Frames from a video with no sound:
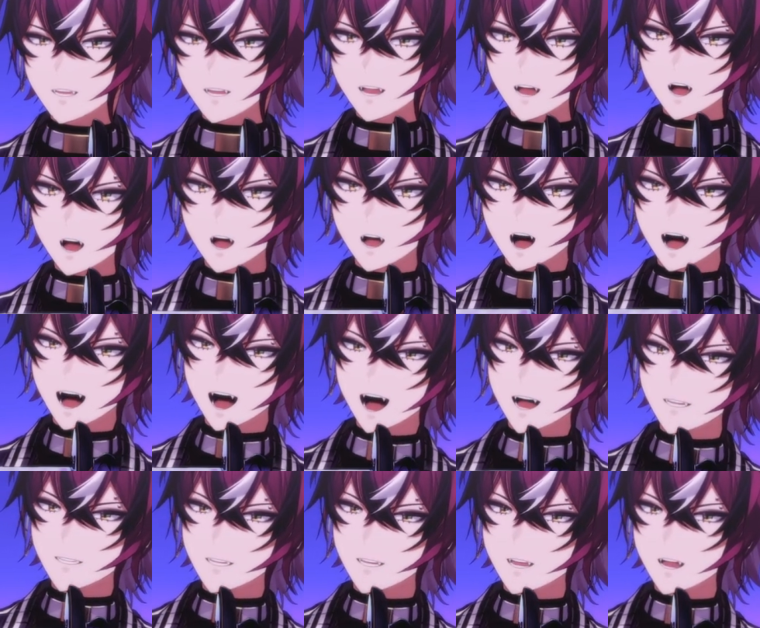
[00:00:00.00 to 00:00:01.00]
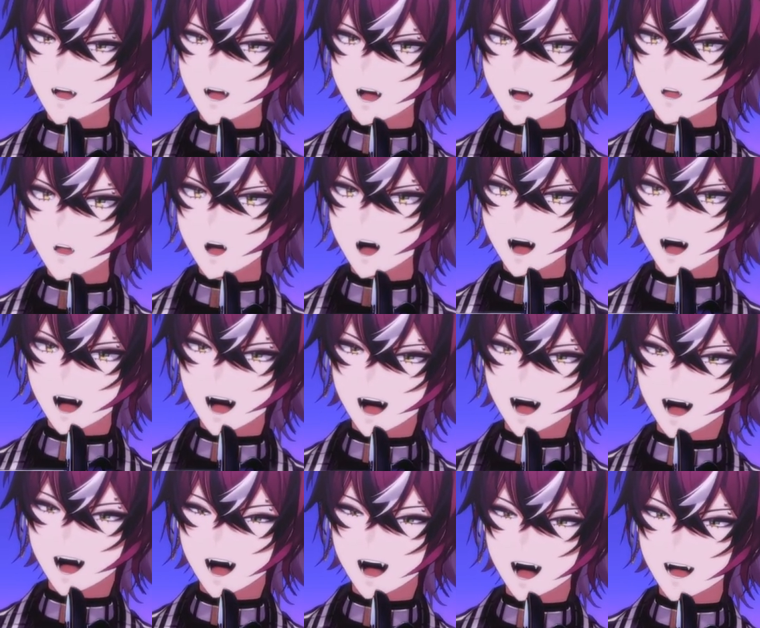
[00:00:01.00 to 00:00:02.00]
Even though I
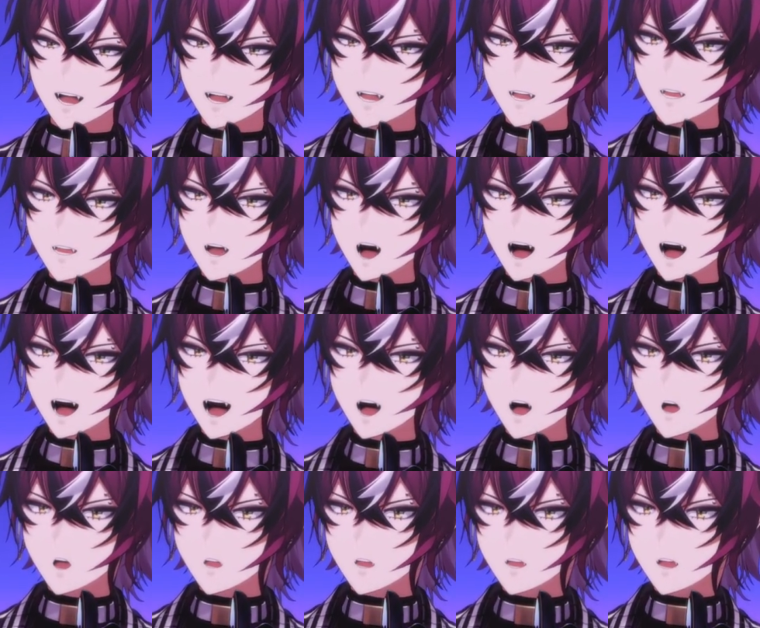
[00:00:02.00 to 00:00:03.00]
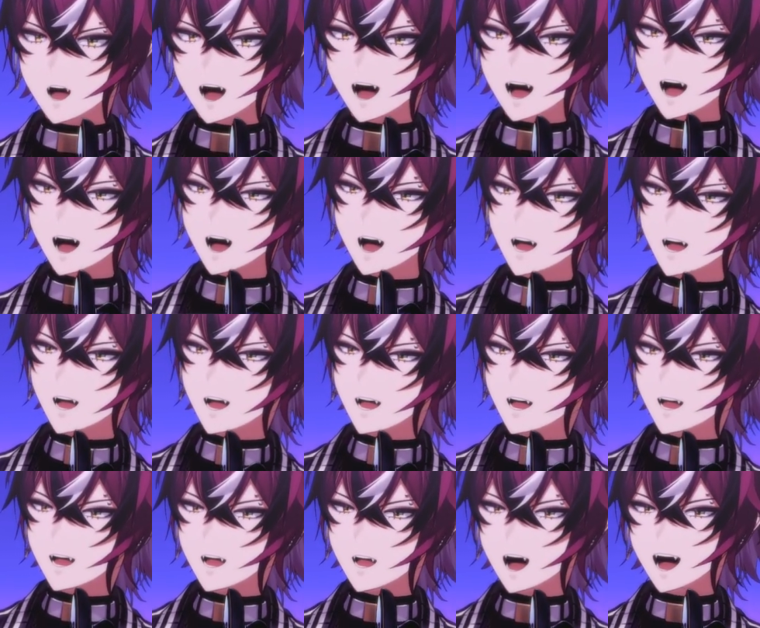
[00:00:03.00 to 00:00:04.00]
do not quite
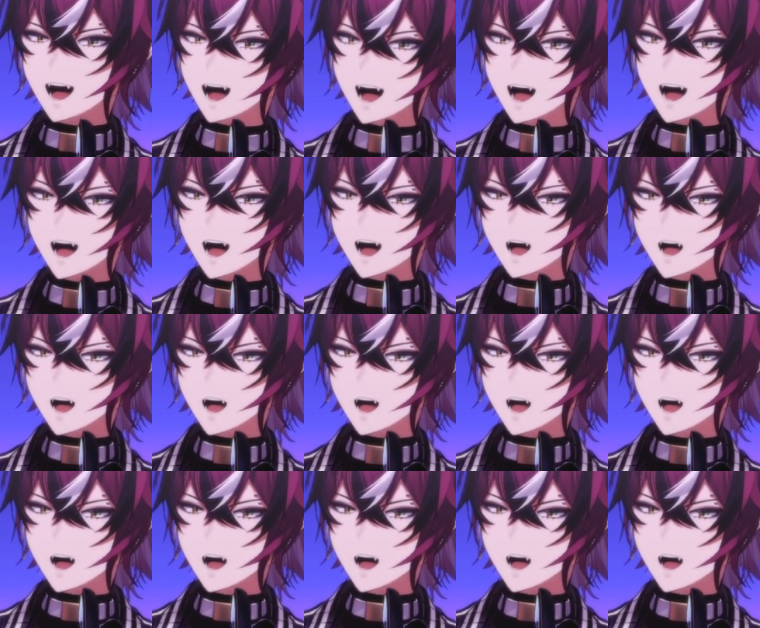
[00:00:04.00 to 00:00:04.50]
understand